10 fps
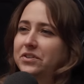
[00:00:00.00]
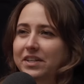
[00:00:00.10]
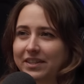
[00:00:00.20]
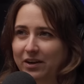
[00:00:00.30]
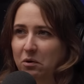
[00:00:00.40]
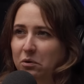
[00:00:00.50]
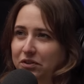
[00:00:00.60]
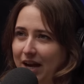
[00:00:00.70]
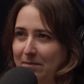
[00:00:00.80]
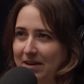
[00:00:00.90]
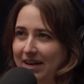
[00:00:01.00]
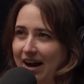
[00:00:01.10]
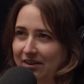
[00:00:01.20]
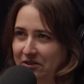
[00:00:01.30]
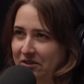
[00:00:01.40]
you had done like old timey
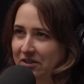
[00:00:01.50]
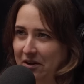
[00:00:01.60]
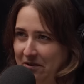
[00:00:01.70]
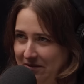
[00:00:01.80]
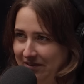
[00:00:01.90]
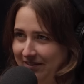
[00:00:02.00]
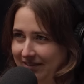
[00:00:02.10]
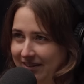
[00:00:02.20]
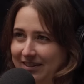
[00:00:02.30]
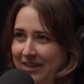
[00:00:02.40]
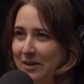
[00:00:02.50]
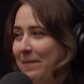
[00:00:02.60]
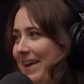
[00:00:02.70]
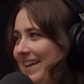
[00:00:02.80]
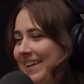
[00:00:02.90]
goggles though. A little
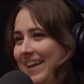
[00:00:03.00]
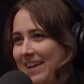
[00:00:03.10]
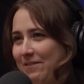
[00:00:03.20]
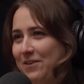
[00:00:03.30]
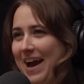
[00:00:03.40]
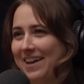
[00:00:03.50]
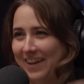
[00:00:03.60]
bit. Like if you had